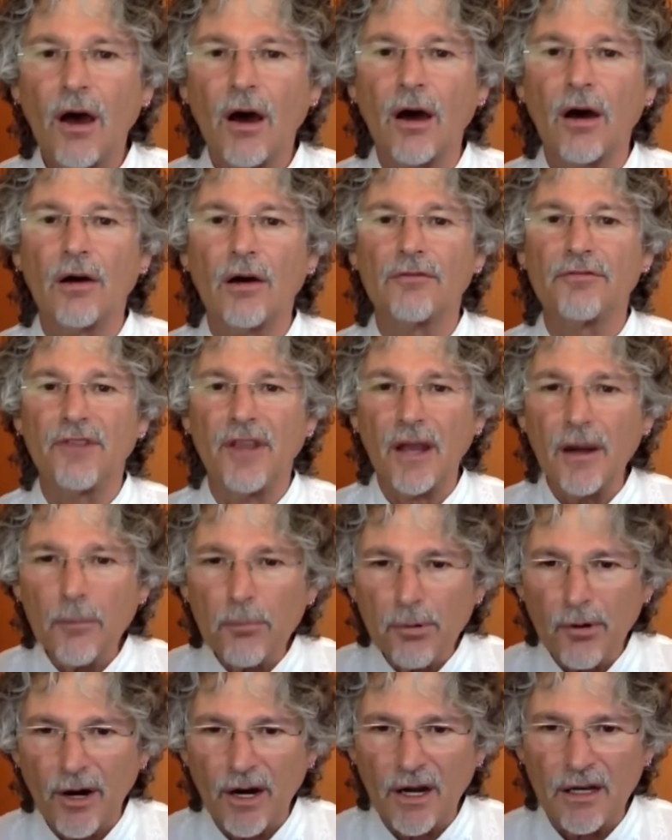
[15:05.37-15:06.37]
of
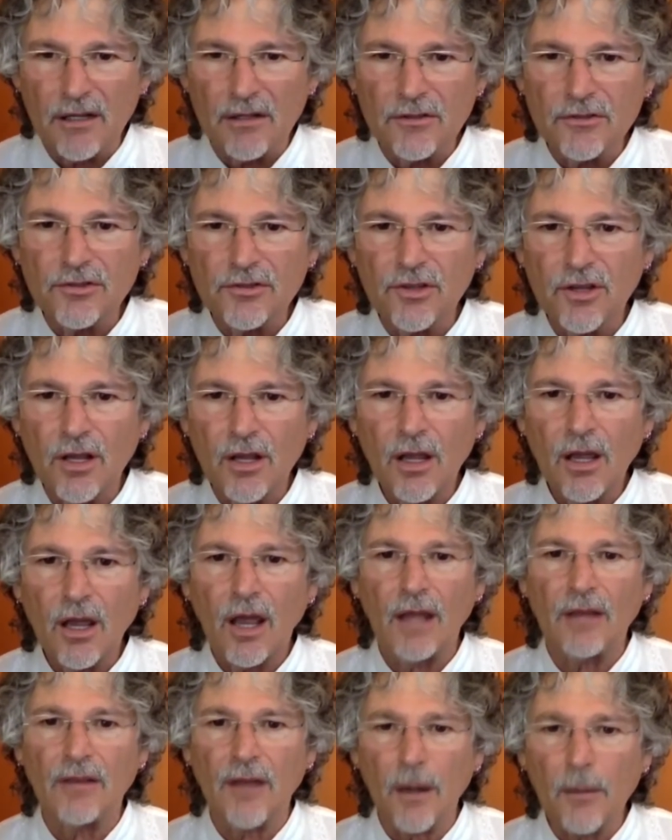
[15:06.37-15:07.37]
their brains
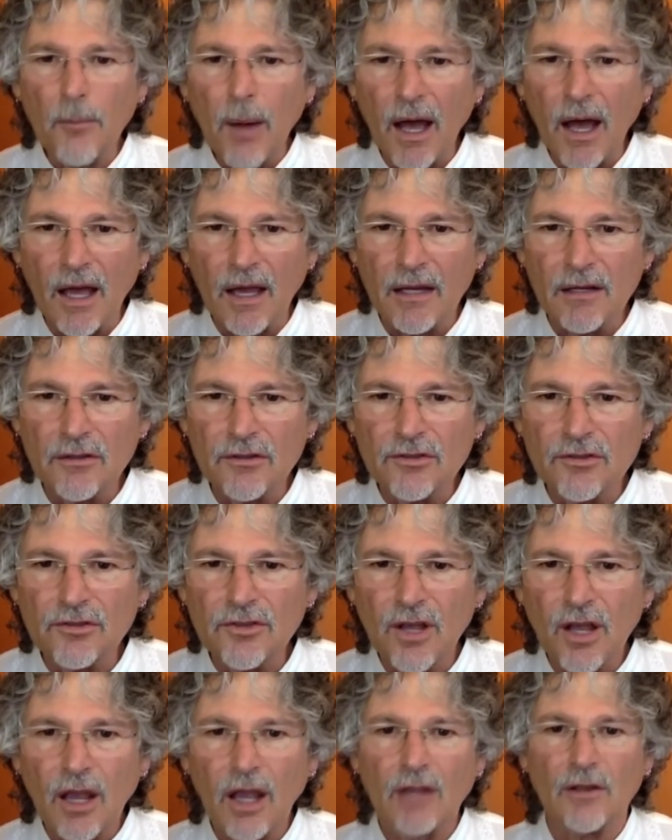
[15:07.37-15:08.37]
and their
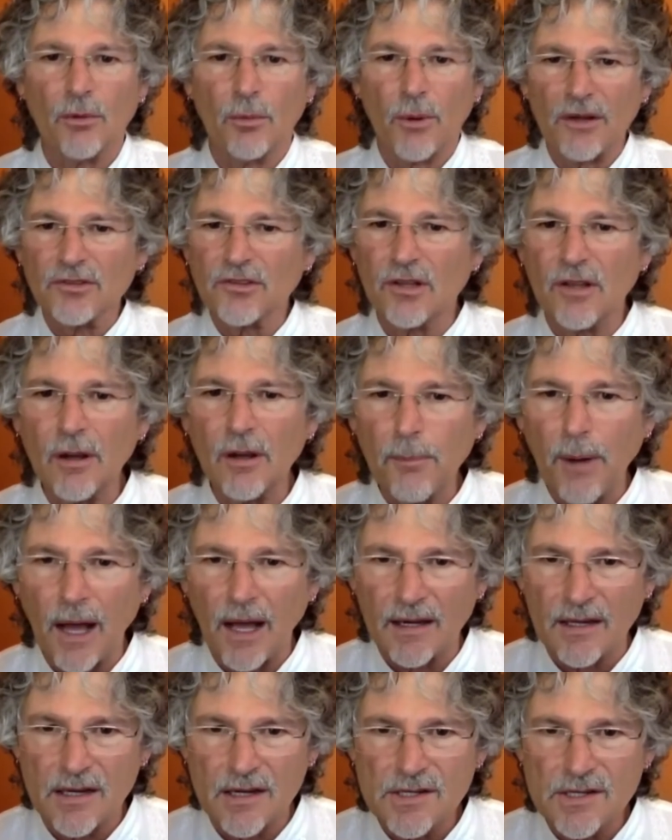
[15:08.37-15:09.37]
minds and the rest of their
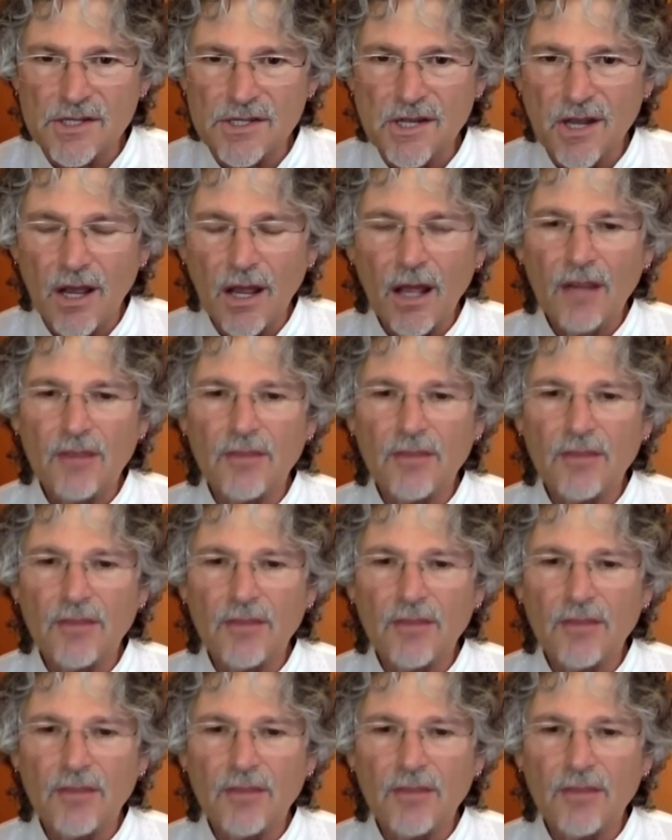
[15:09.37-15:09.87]
bodies,